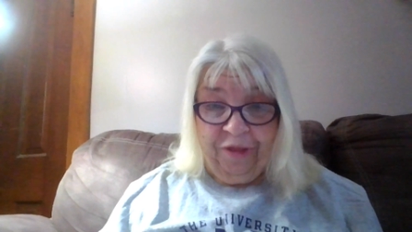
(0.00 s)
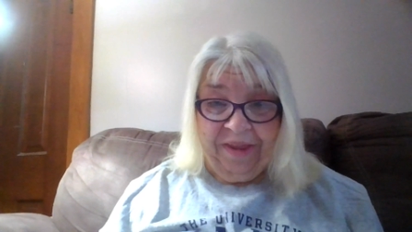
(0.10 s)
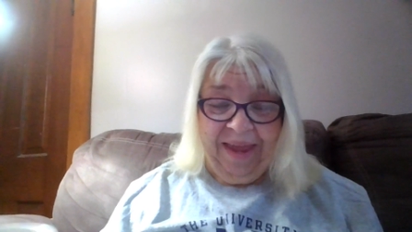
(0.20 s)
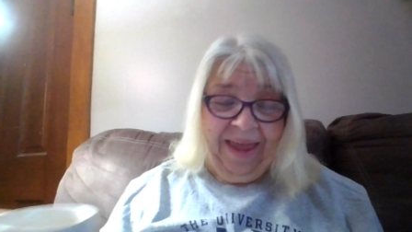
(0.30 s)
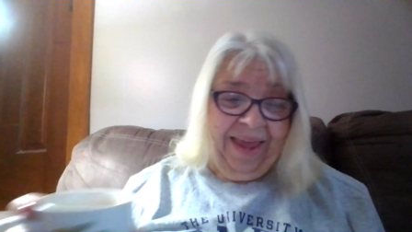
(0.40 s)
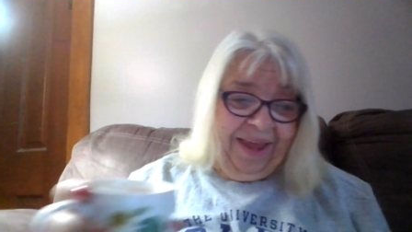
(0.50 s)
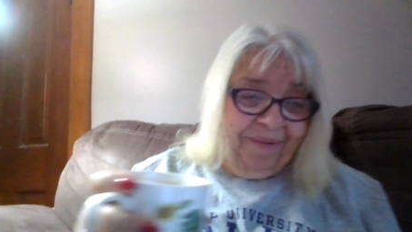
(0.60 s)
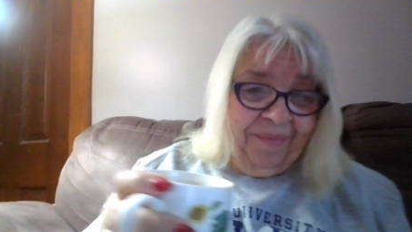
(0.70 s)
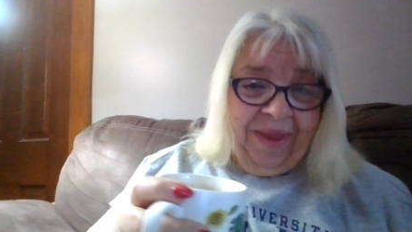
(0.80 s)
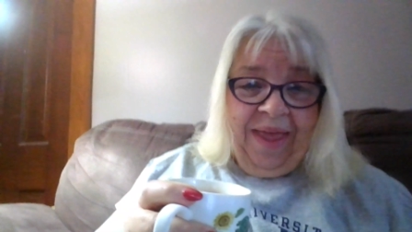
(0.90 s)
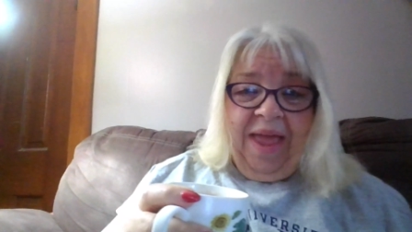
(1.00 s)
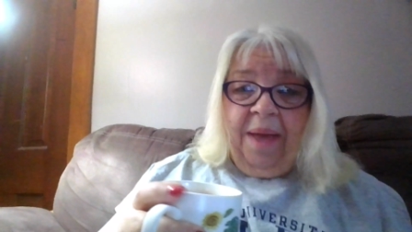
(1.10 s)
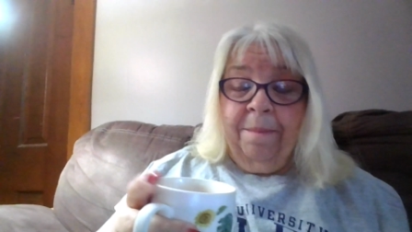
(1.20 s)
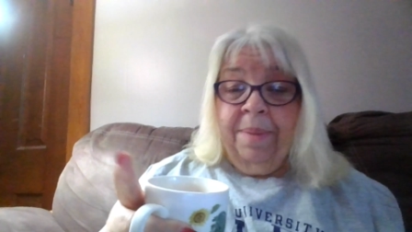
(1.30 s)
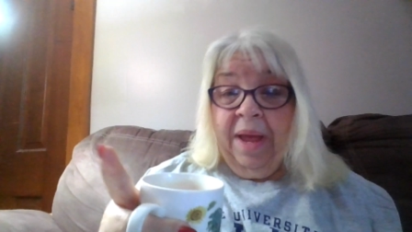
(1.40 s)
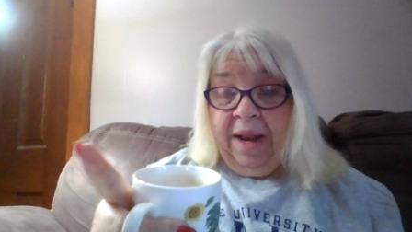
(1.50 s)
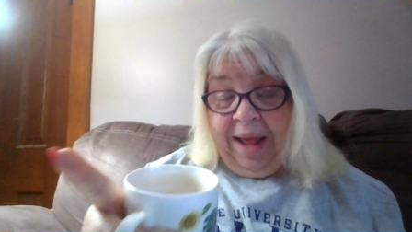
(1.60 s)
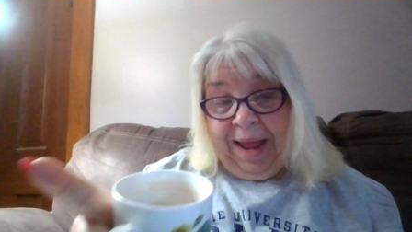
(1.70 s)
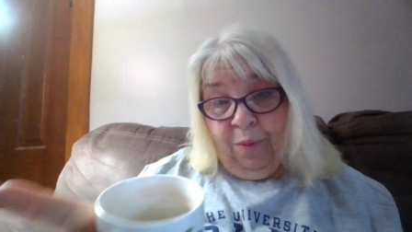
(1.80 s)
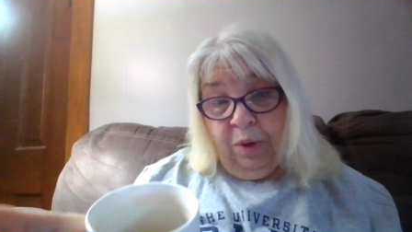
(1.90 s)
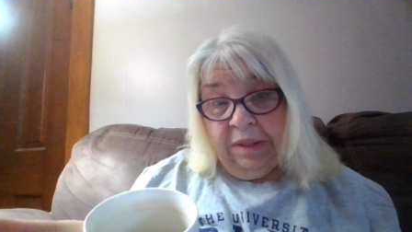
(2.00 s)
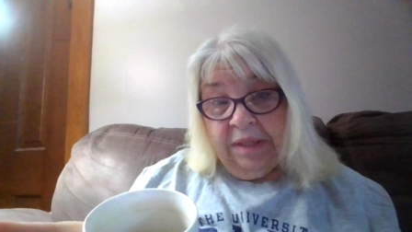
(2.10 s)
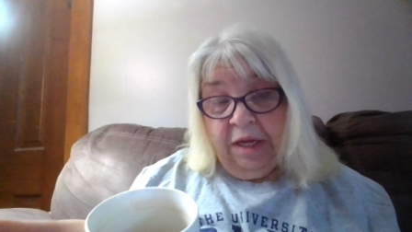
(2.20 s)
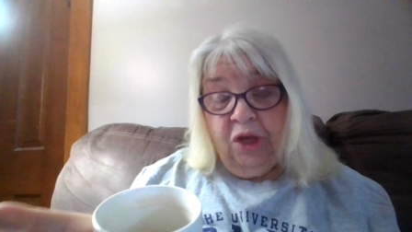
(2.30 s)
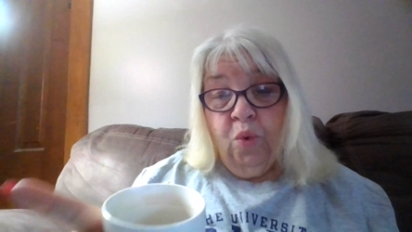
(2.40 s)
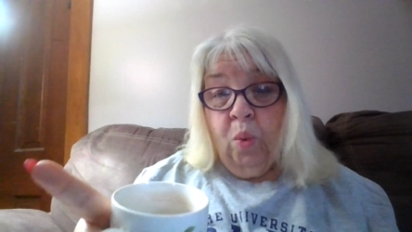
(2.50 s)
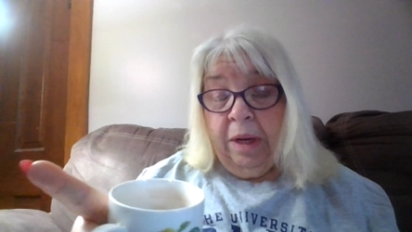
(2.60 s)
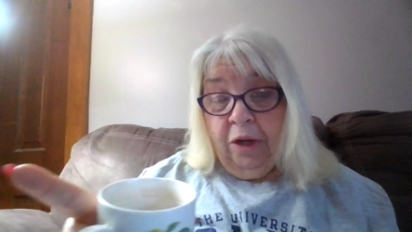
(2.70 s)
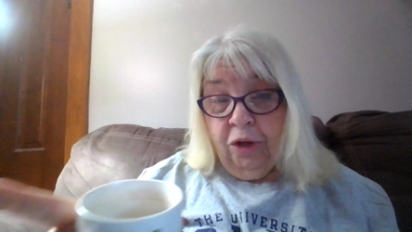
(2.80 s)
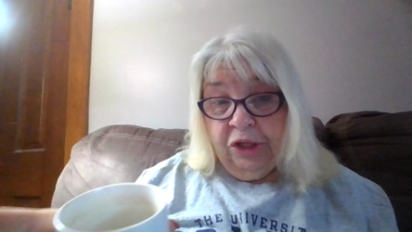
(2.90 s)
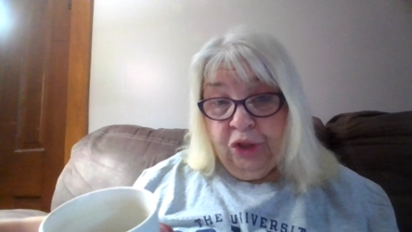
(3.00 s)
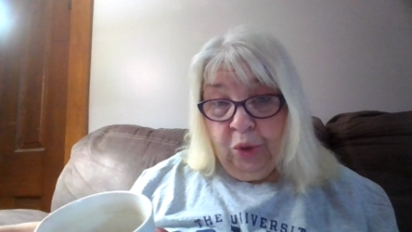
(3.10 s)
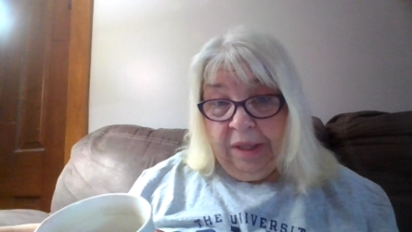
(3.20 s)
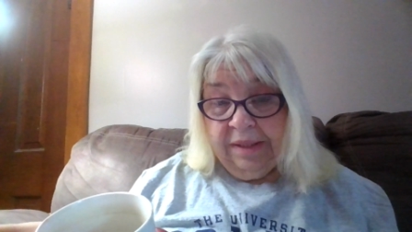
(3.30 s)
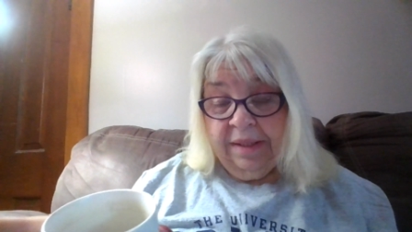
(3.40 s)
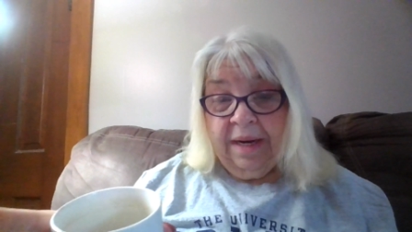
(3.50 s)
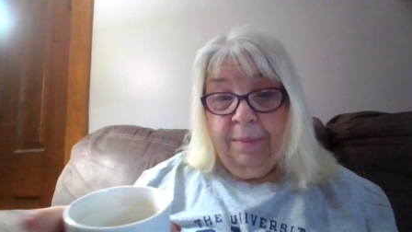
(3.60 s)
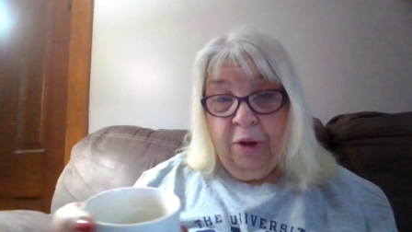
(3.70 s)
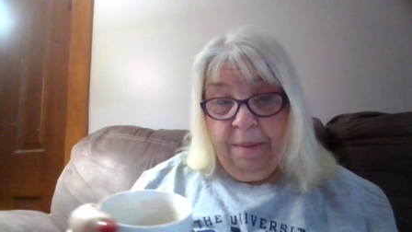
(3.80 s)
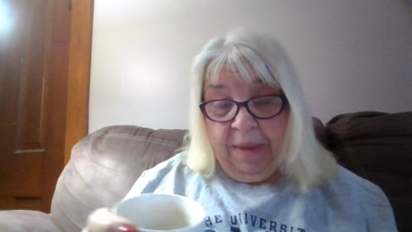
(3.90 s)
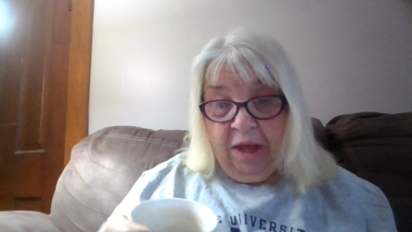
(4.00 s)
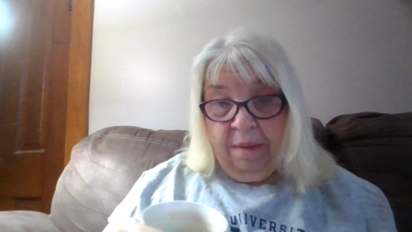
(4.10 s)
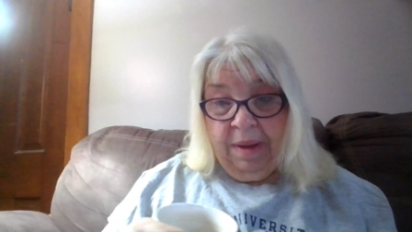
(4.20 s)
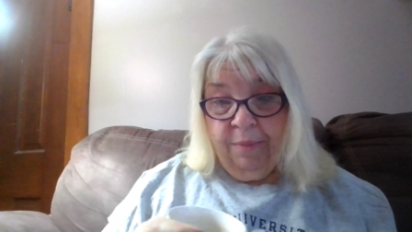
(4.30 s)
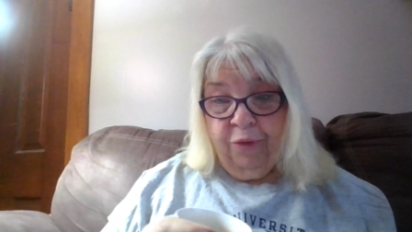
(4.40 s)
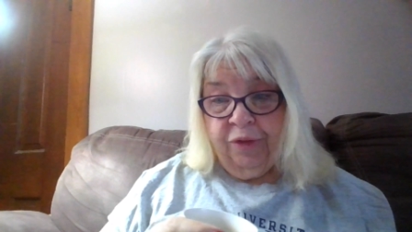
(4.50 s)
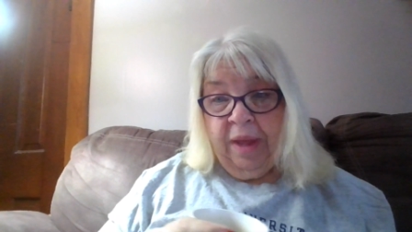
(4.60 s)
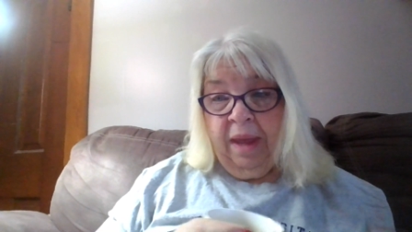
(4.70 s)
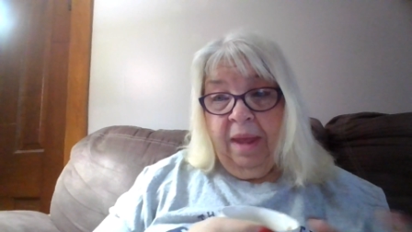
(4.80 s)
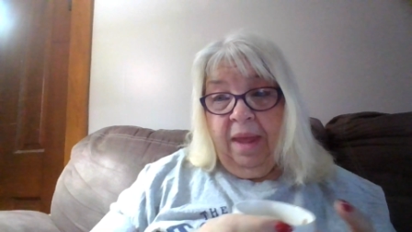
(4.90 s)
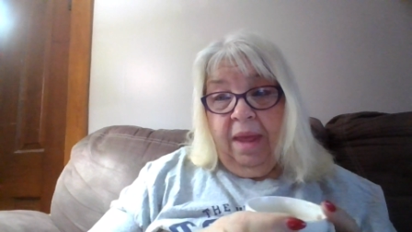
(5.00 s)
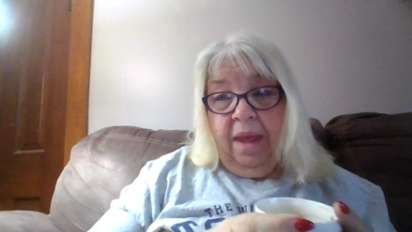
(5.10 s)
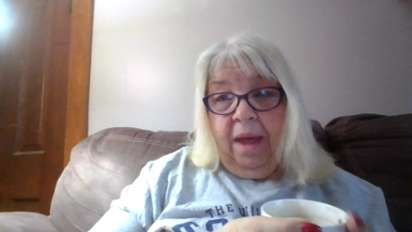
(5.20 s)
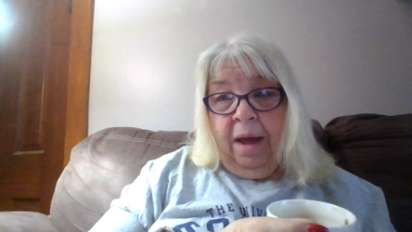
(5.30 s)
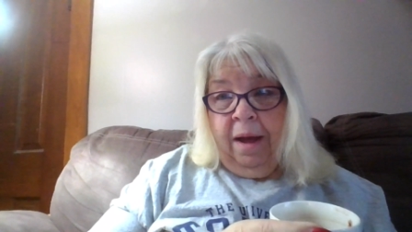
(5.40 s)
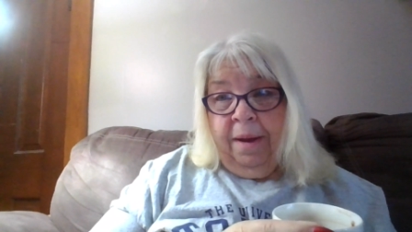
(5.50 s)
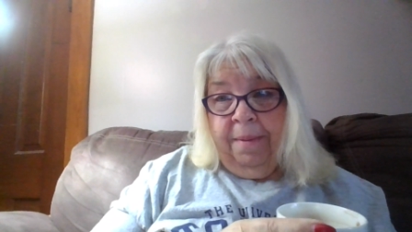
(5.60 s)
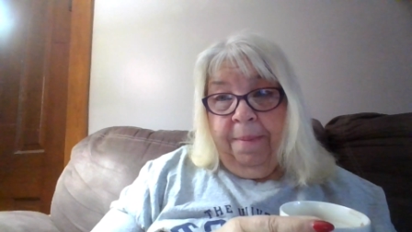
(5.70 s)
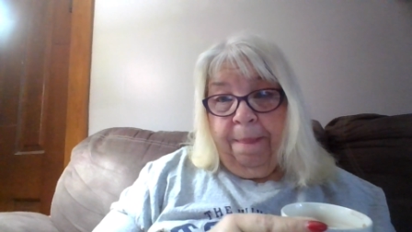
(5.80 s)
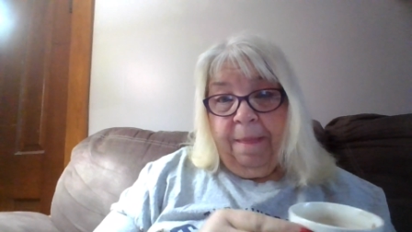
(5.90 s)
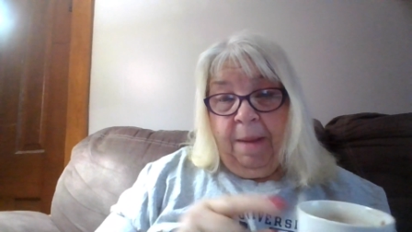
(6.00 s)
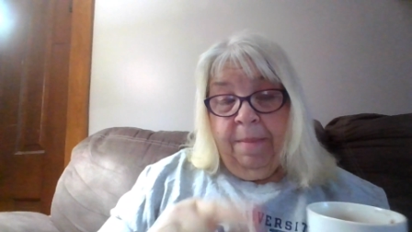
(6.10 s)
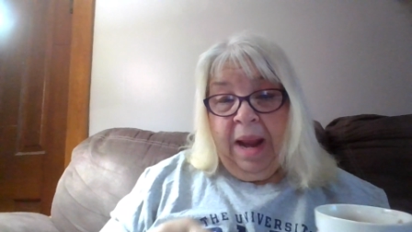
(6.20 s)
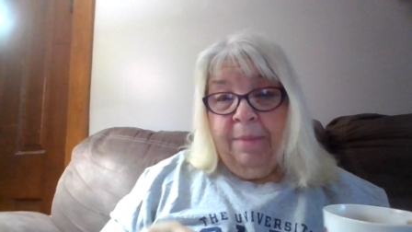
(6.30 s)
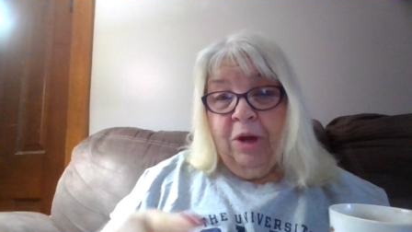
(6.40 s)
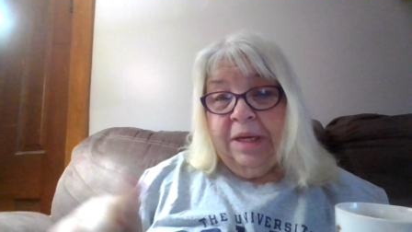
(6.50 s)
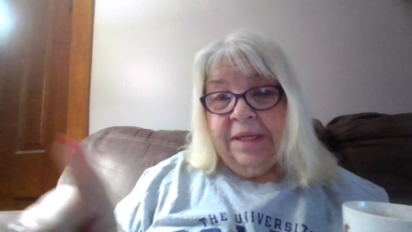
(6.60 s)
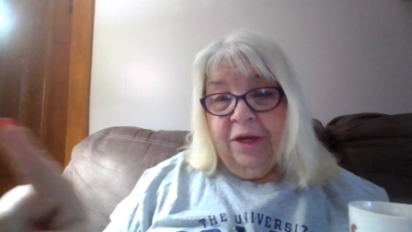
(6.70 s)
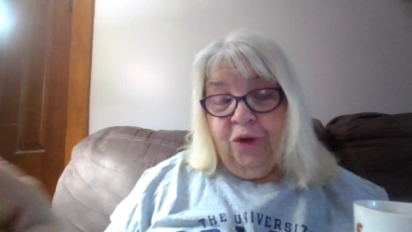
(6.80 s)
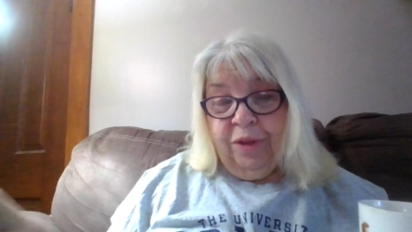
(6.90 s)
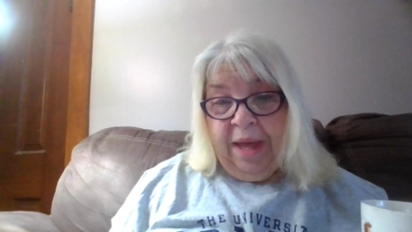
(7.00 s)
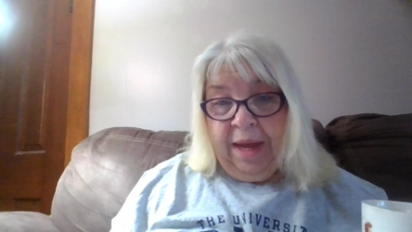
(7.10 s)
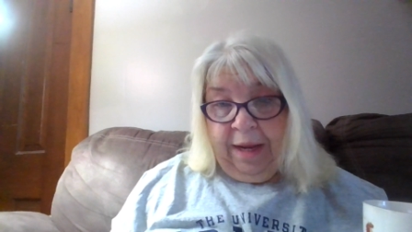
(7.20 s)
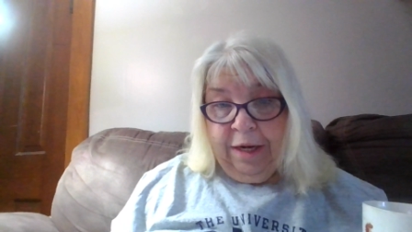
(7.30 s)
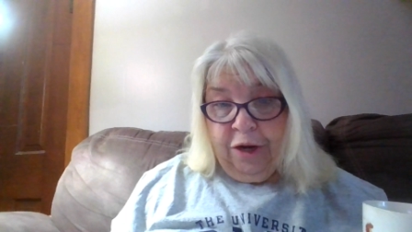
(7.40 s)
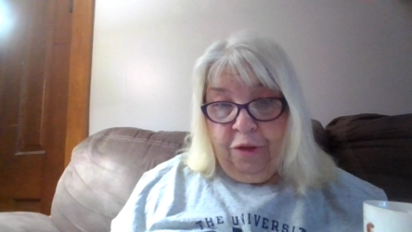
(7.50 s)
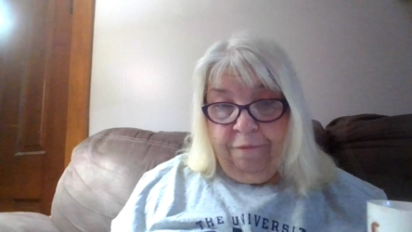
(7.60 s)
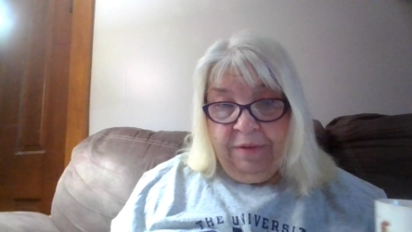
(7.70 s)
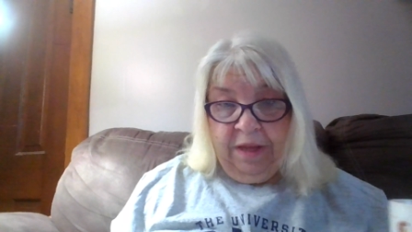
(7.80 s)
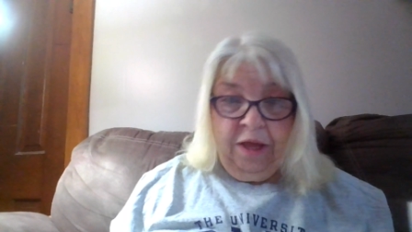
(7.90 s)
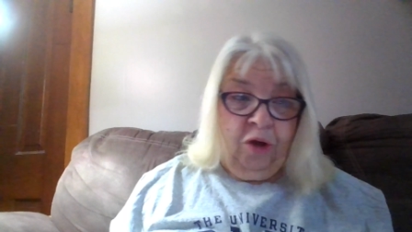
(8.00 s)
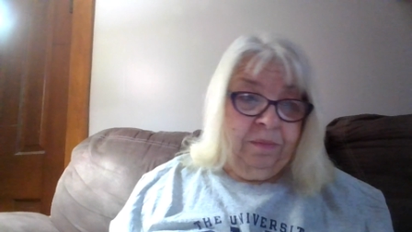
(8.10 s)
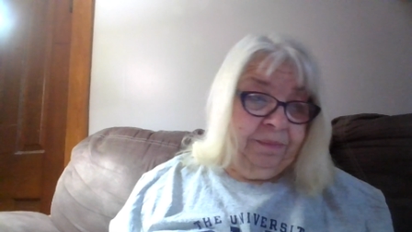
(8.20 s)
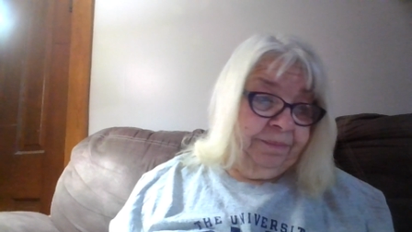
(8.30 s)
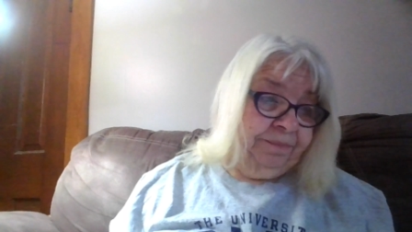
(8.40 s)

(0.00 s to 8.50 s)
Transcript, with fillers: birthday. But I will tell you one good choice that I'm going to make on my birthday. Uh, but I'm going to tell you that in another video.